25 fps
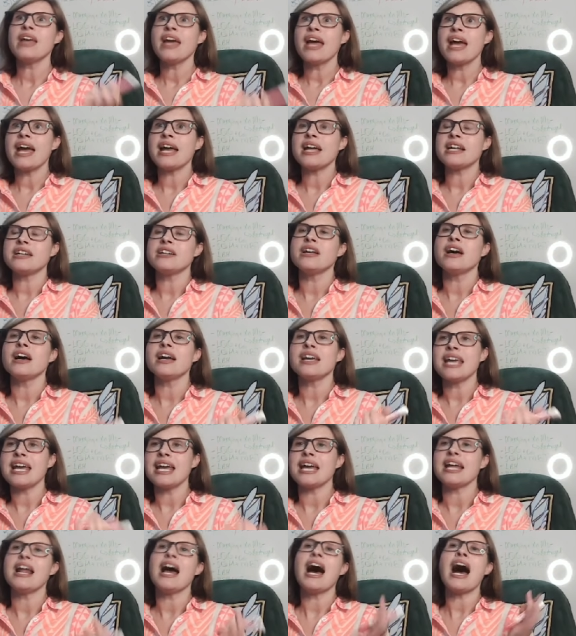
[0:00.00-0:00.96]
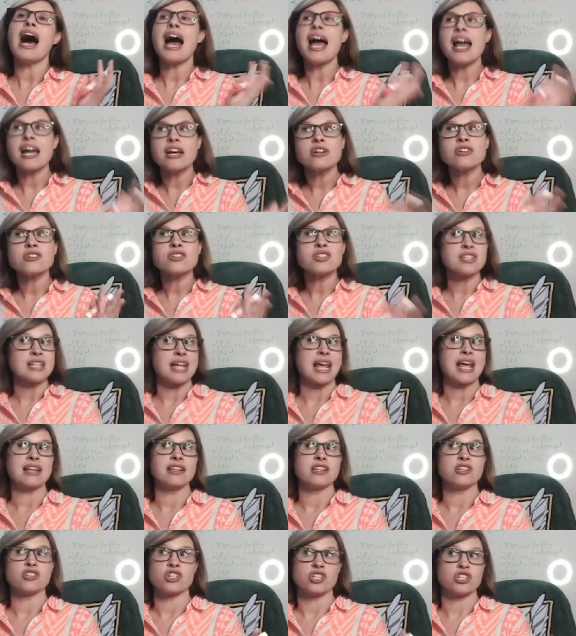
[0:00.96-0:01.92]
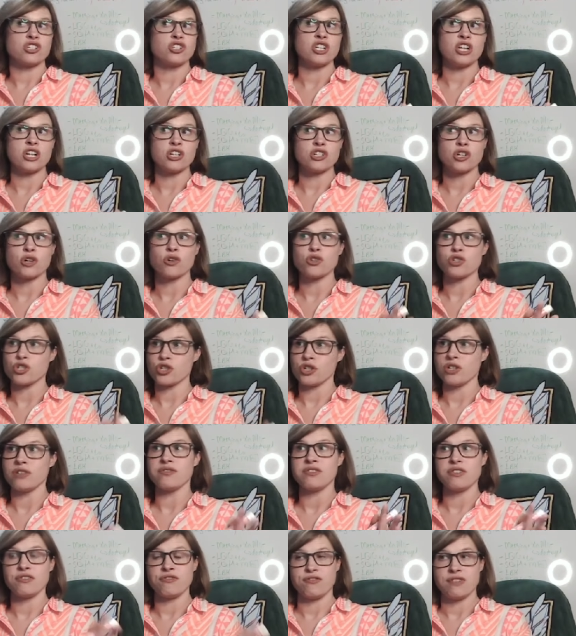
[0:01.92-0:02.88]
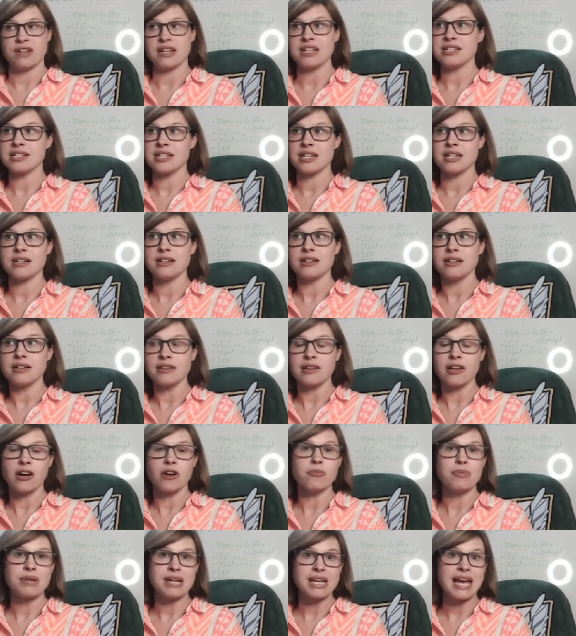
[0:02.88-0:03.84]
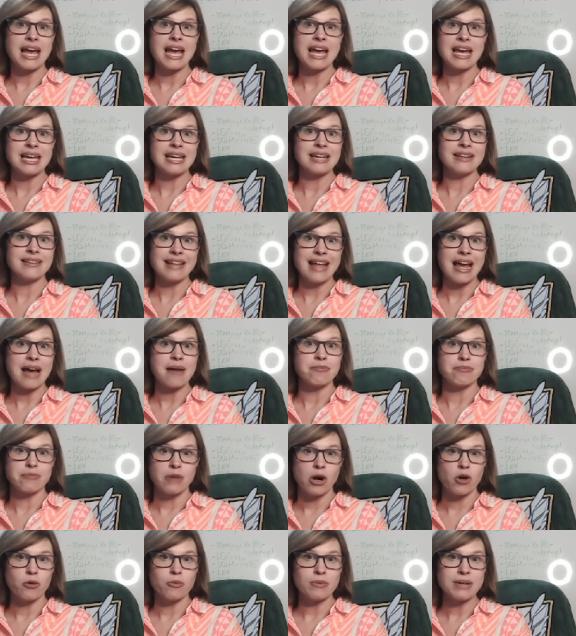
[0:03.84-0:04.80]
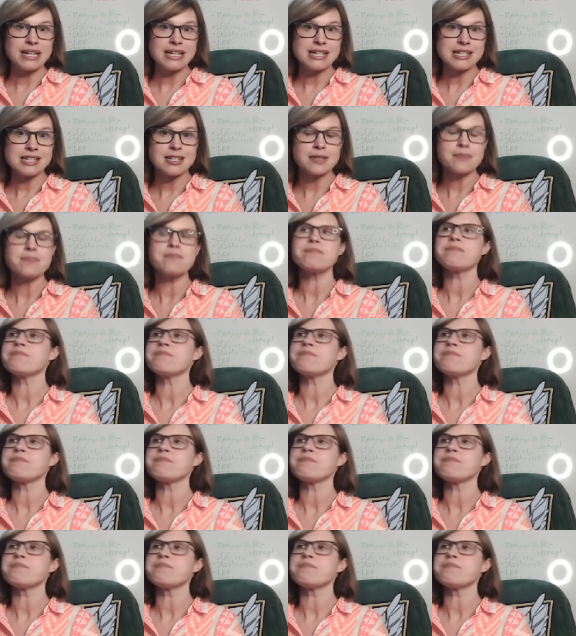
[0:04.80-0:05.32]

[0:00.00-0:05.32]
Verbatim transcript: And again, I understand that Shen Qingqiu should have defended Lo Binghe in that moment,